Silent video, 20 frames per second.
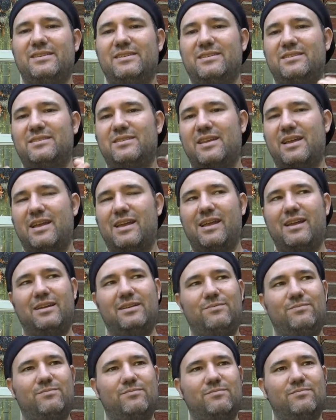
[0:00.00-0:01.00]
is
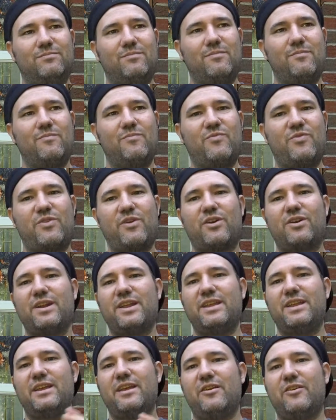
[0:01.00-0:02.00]
30
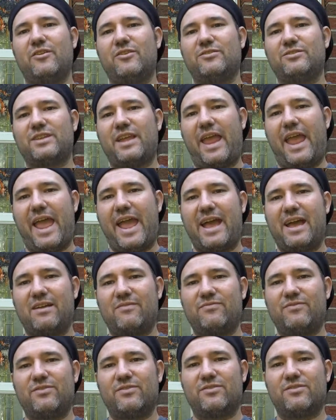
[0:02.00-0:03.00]
years
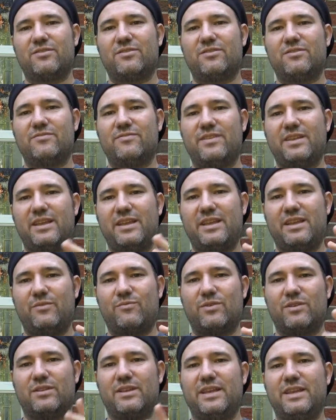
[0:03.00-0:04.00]
after the
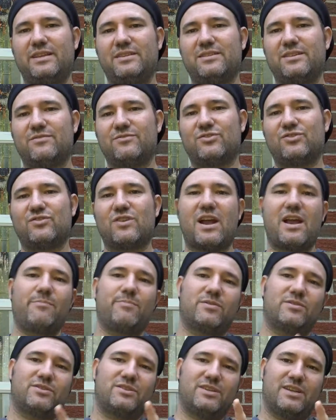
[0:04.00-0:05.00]
release of
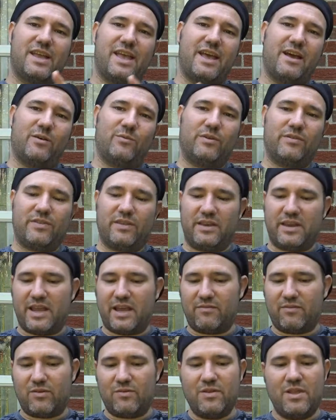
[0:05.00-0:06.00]
Stryper's To Hell with the
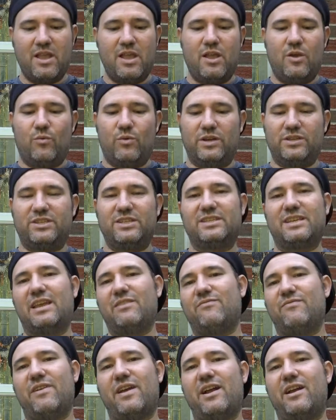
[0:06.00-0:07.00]
Devil, which is a
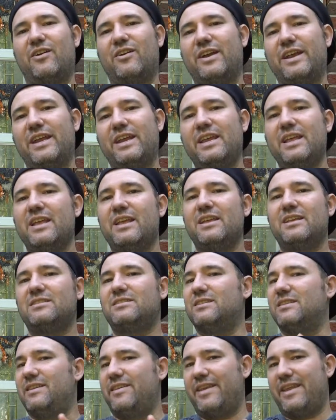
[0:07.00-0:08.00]
very
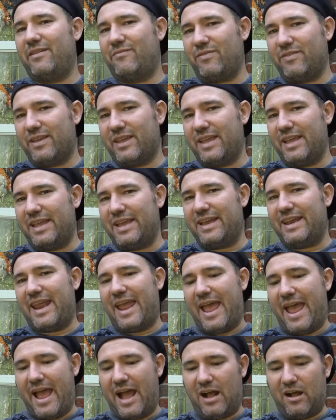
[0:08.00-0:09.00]
significant
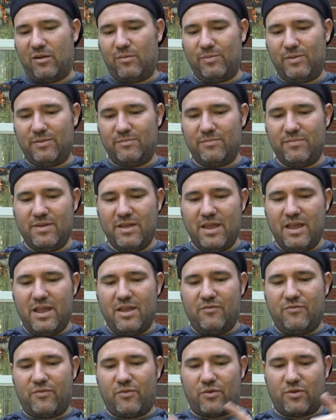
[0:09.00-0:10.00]
album
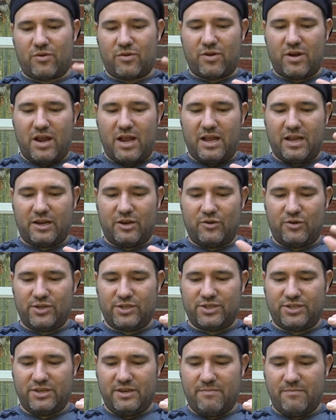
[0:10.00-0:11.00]
for
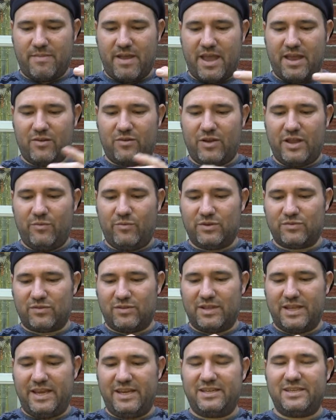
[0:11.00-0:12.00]
Christian metal. It was
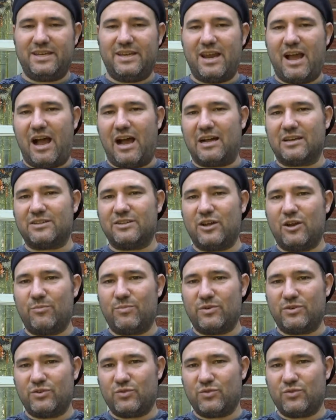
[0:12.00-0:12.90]
released on October